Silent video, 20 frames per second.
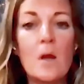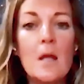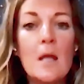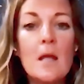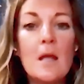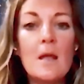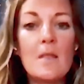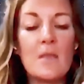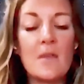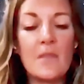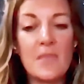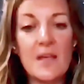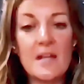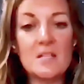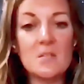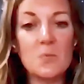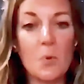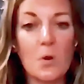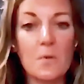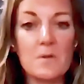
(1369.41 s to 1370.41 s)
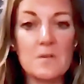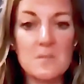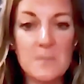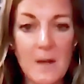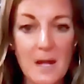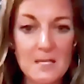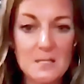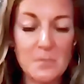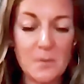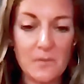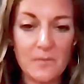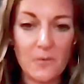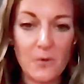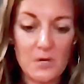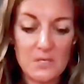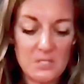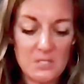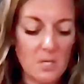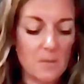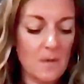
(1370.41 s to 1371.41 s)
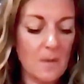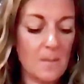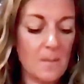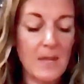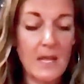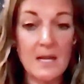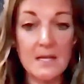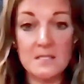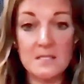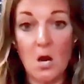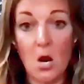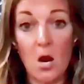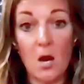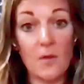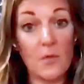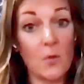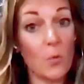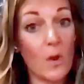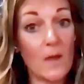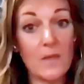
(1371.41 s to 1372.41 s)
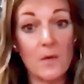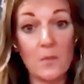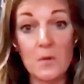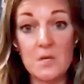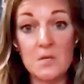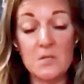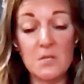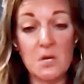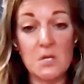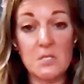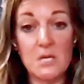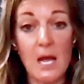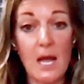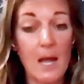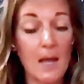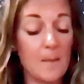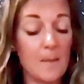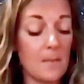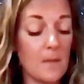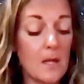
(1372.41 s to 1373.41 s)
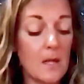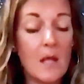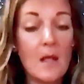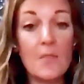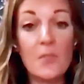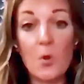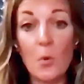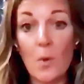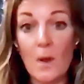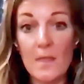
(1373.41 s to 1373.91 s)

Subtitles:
So the things we're responsible for as human beings are the way that we use our time,